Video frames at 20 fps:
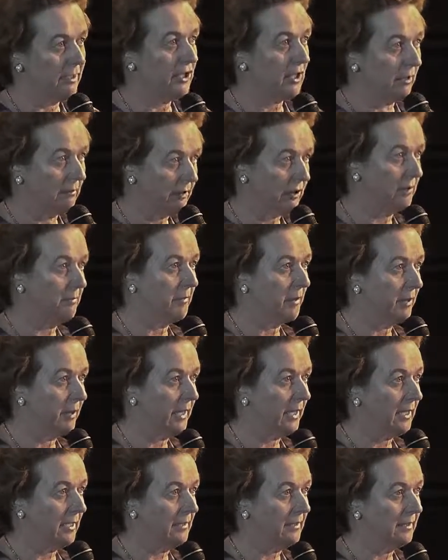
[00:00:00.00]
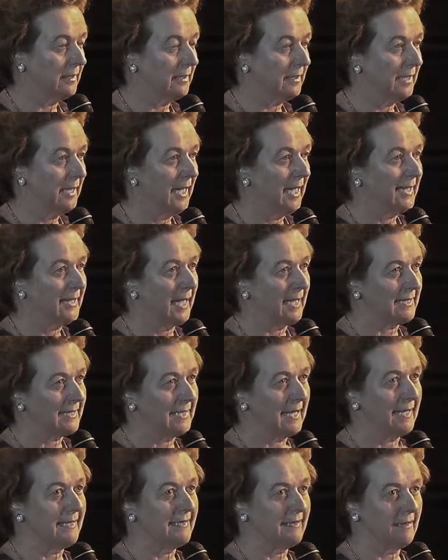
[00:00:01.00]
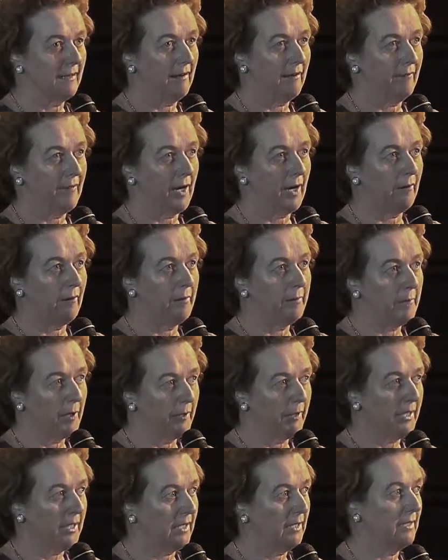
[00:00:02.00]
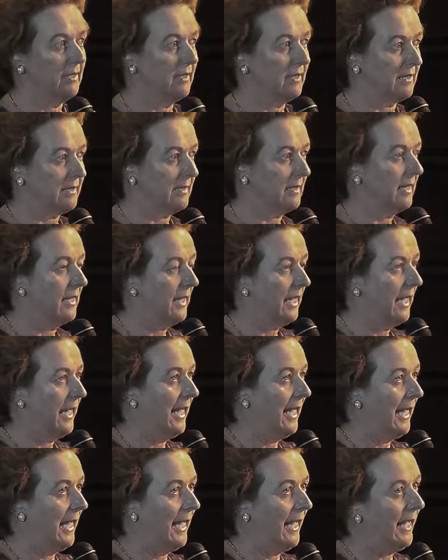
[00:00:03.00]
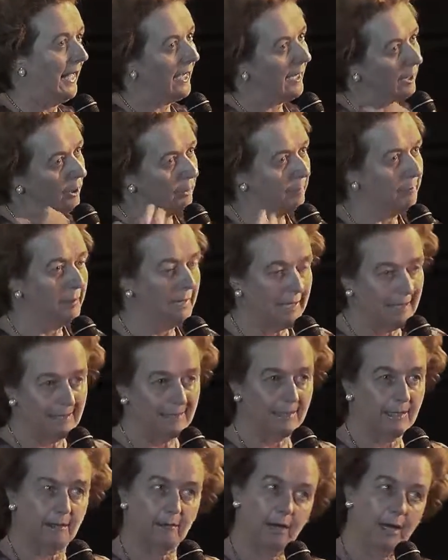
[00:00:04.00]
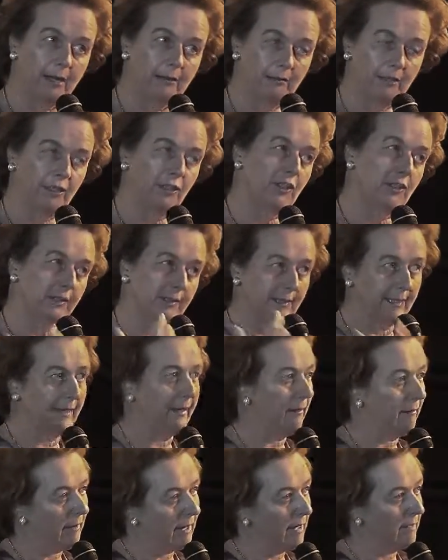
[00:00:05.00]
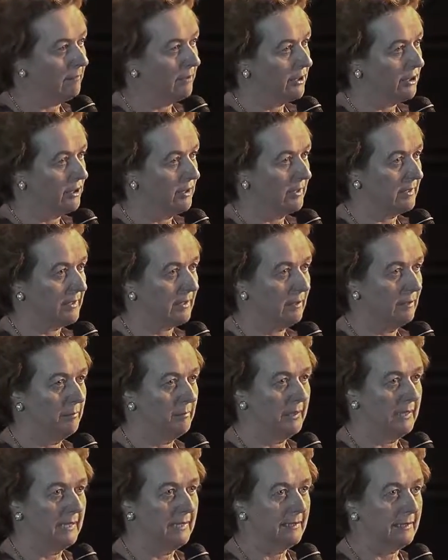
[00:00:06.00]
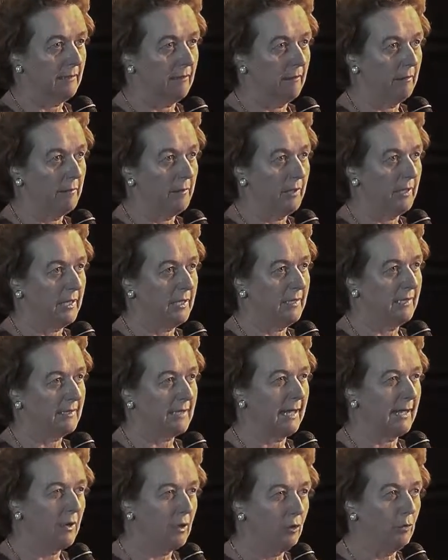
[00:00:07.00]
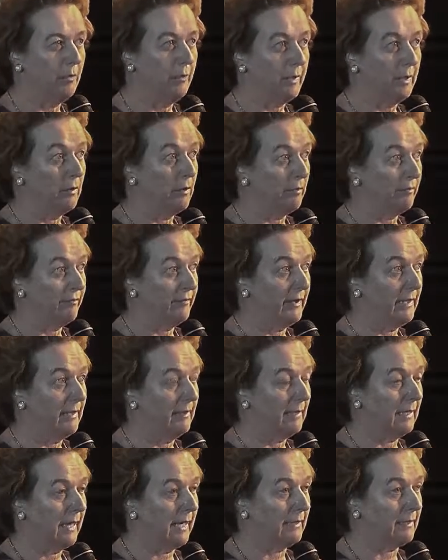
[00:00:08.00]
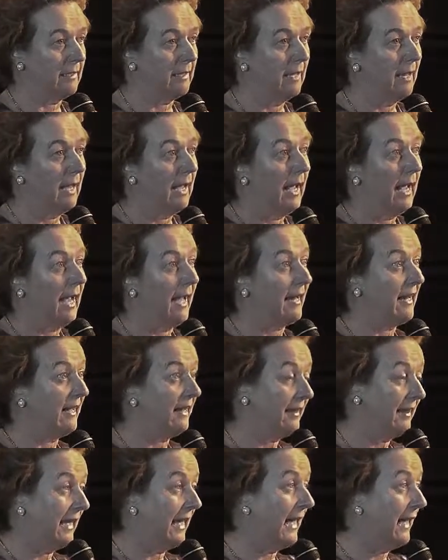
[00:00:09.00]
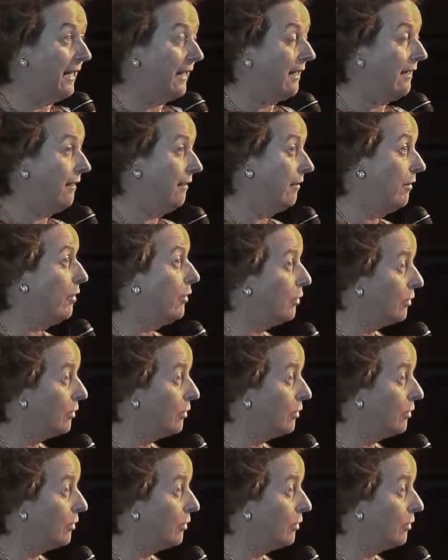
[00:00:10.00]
Irish Americans. That sense of our Americanness completes our Irishness and our Irishness completes our Americanness. I hope we all feel that. And I think